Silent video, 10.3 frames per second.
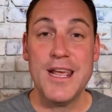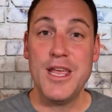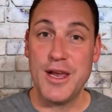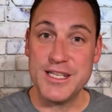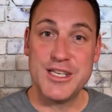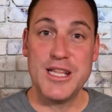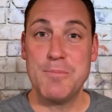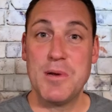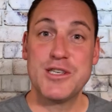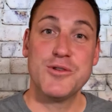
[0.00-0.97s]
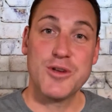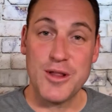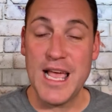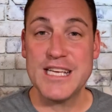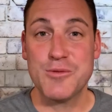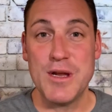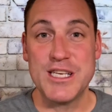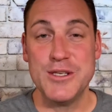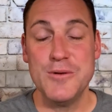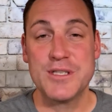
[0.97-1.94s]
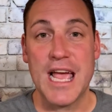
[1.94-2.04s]
You can see the pictures on last week's
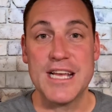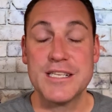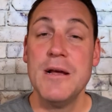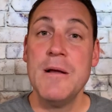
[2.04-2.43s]
newscast.